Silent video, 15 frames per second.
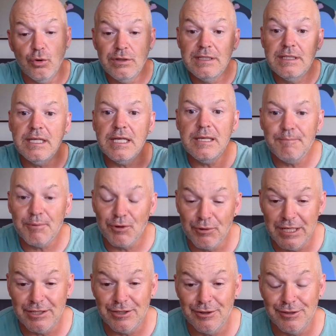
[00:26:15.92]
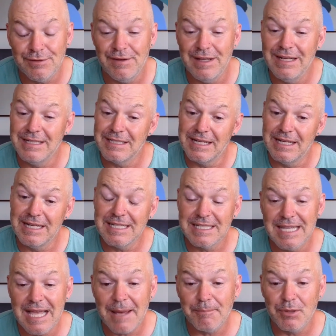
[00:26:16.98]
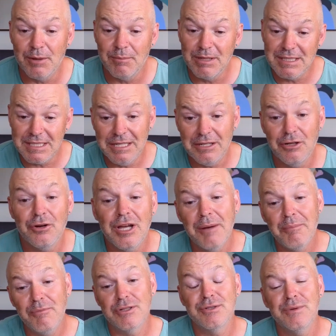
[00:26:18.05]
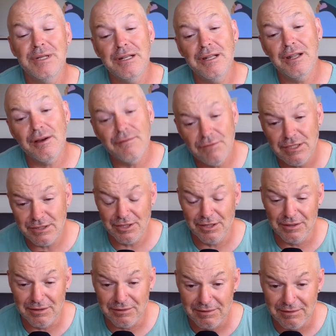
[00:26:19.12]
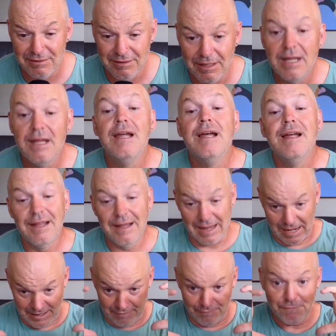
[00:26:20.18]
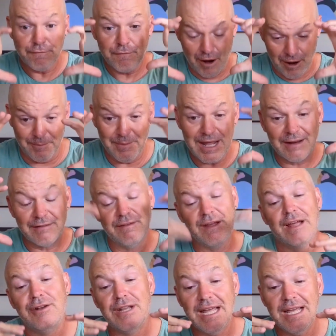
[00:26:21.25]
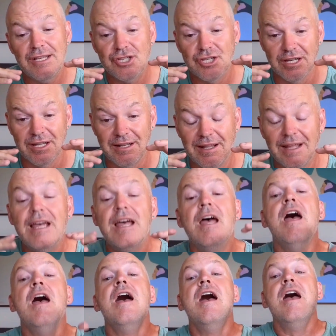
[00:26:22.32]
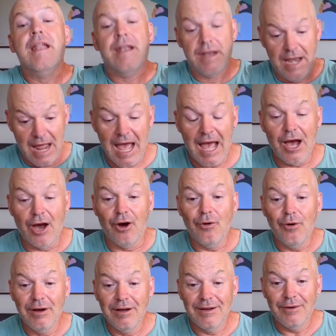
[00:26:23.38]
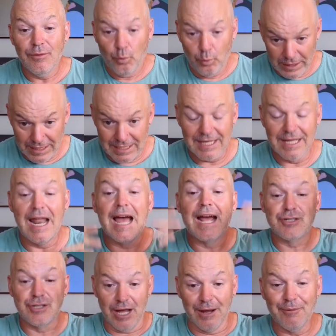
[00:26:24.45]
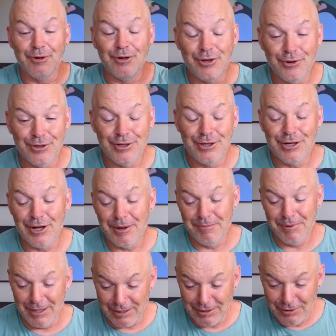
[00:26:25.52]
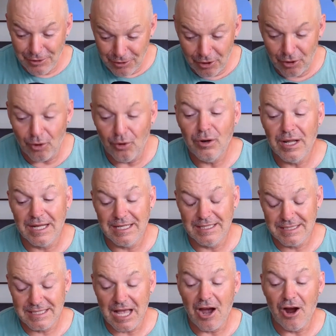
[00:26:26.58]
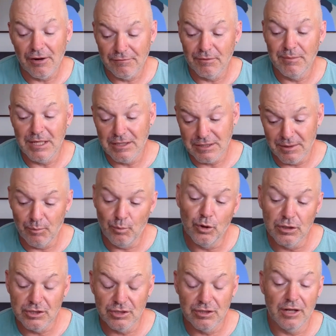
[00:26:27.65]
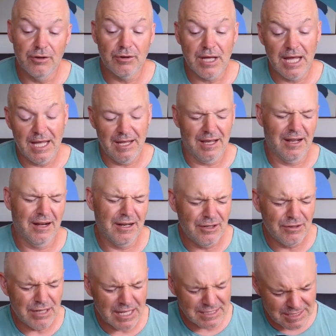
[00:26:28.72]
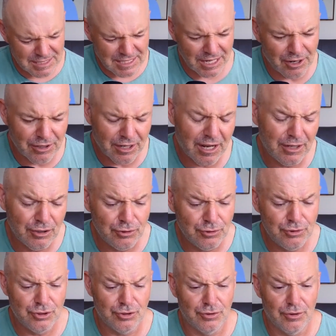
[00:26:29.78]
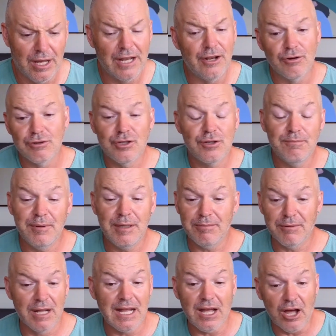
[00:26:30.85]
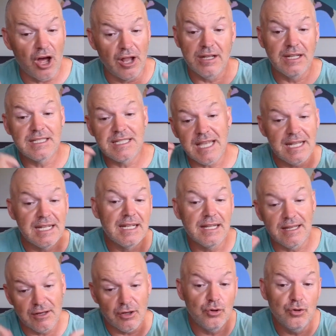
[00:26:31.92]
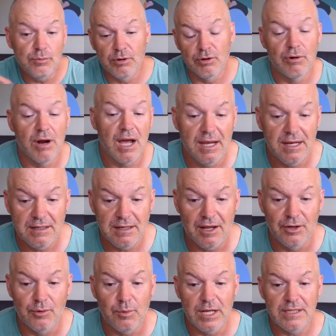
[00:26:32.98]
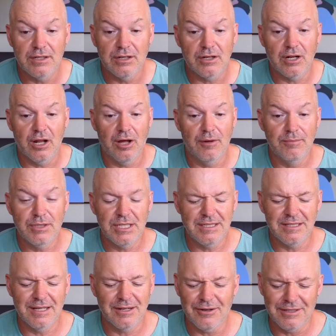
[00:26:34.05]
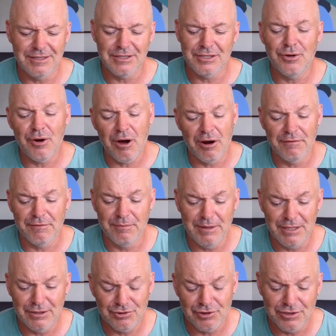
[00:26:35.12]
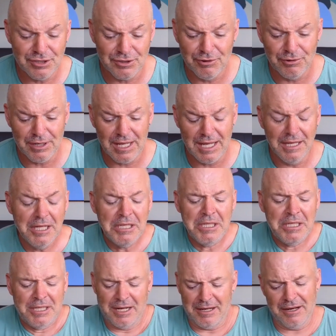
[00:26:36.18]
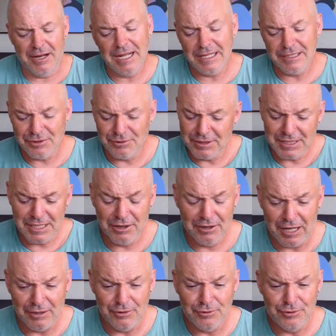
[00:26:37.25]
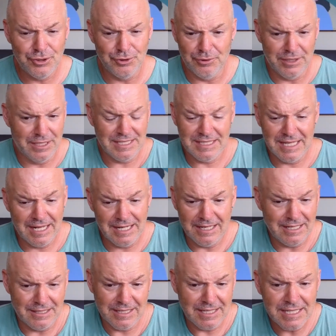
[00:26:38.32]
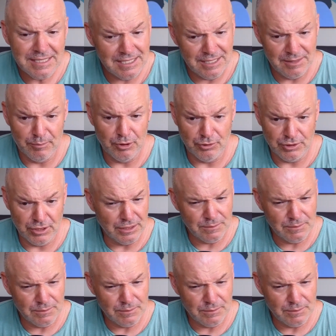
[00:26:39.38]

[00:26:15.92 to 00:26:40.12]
deeper into those feelings and accept them and see, look how much we love each other. And then from that foundation, now we can I'm going to go to the club and I know it's hard for me because I'm worried you're not okay. And I get scared I'll lose you. And those two people, in the Uber ride on the way to the club, she's like, oh, it's so hard for me to trust you're okay. And I get so scared I'll lose you. And they send little kissy emojis.